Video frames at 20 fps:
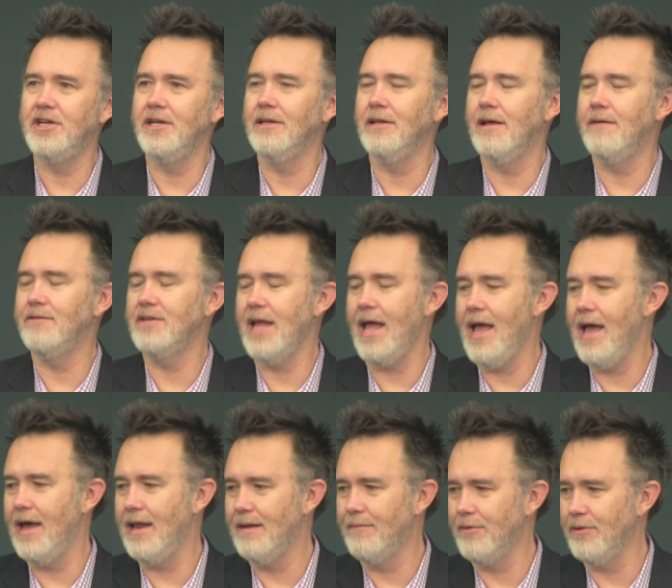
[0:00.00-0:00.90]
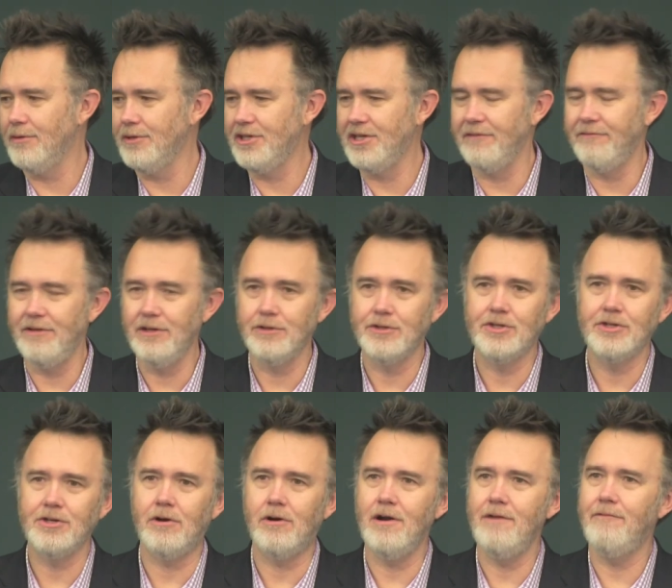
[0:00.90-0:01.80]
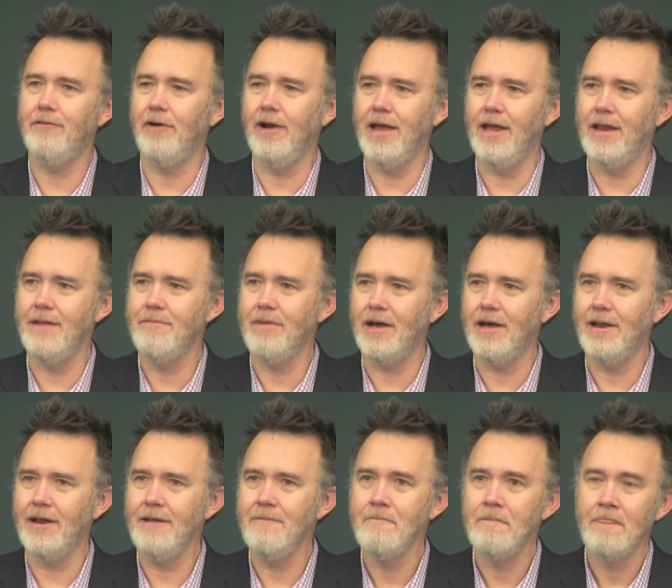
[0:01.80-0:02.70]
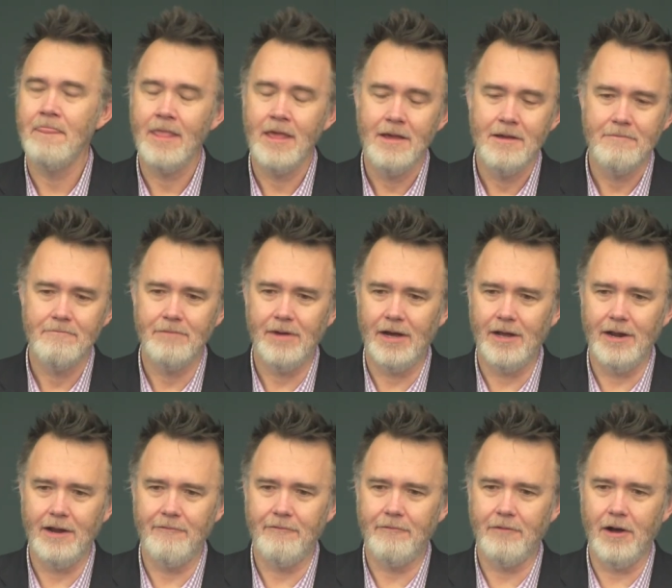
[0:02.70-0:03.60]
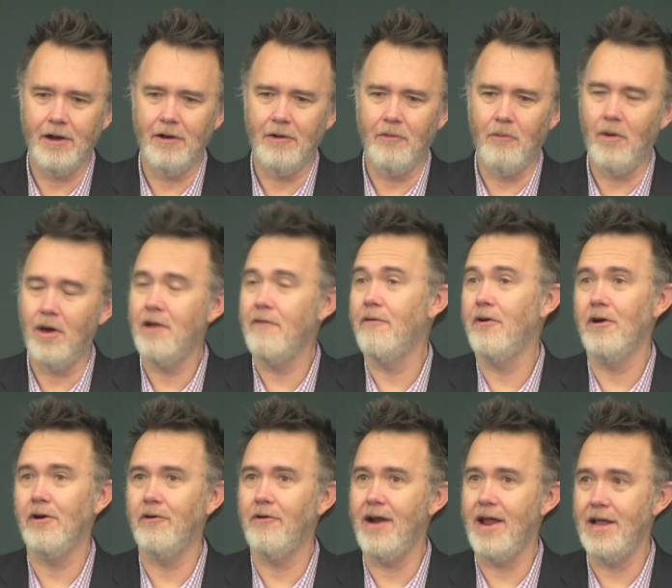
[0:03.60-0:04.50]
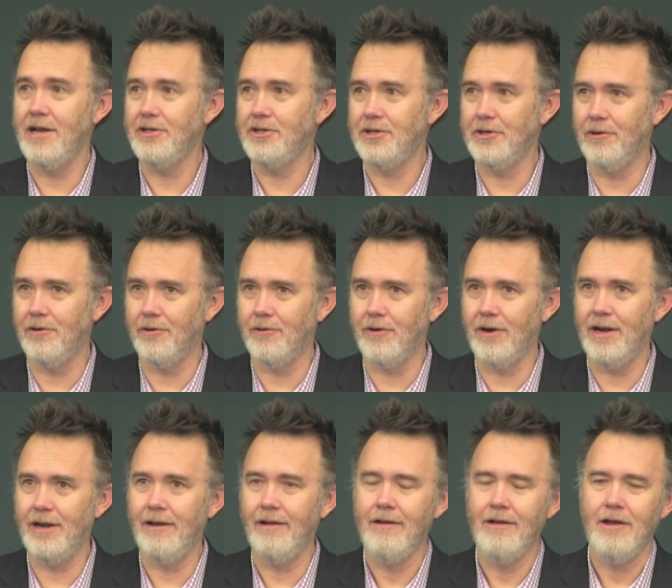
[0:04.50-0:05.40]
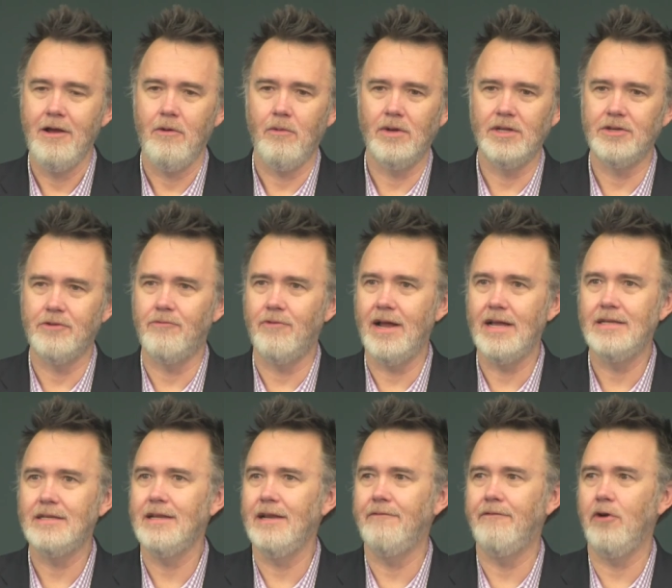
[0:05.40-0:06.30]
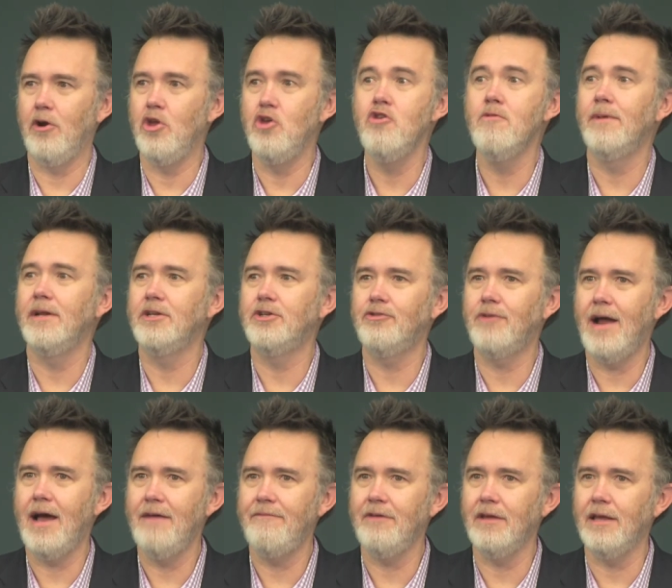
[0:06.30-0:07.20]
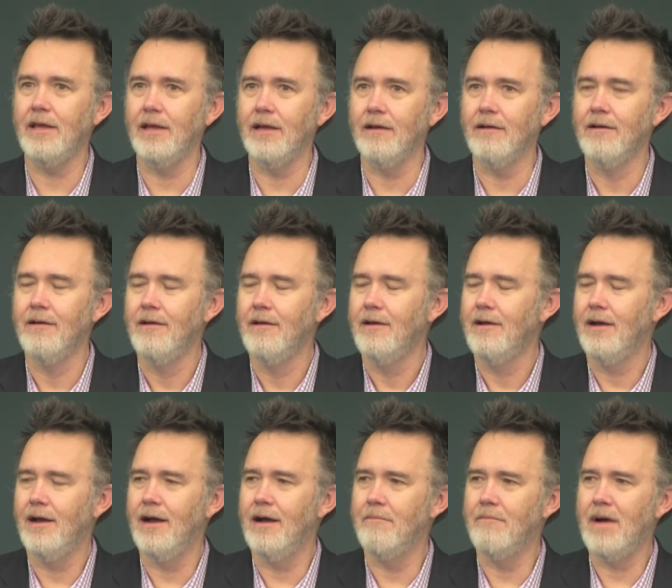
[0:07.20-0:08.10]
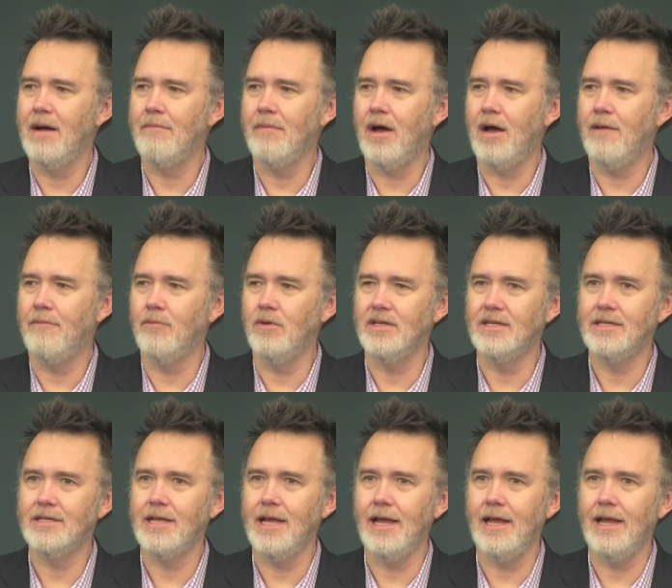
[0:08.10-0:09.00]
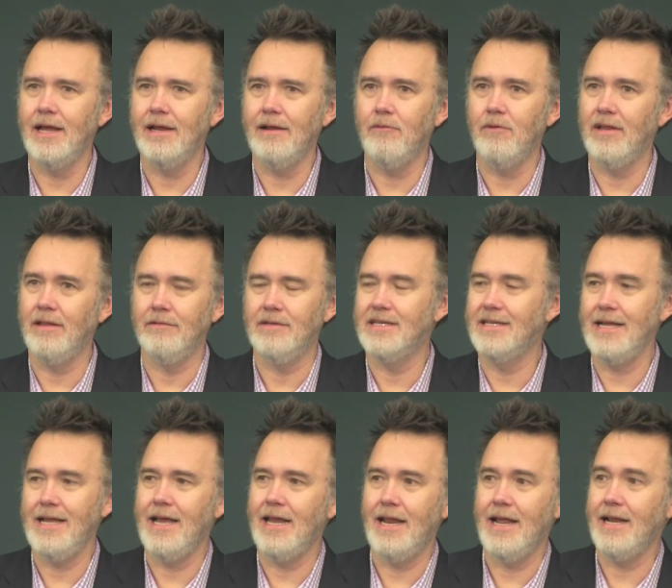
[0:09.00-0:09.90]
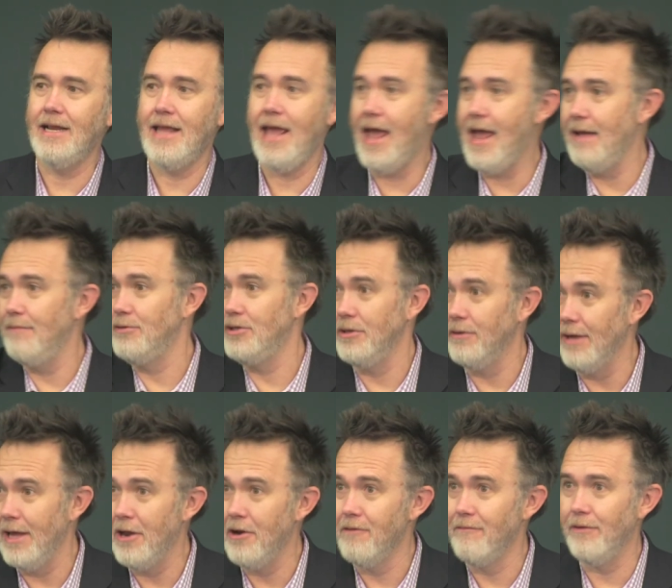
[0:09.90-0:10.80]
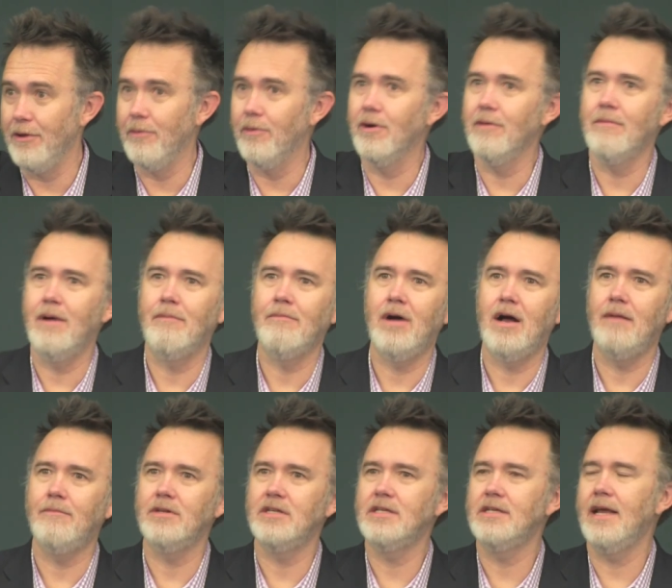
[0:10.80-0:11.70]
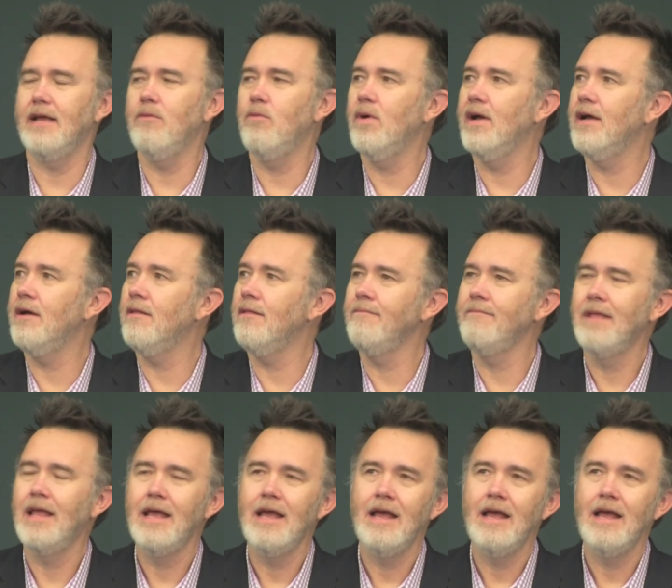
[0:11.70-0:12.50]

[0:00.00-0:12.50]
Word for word: She loves animals. She feels sorry for anybody. But if uh, one of her grandchildren was arrested for human trafficking, uh, my mom would say, when CNN came to interview her, my mom would say, Well,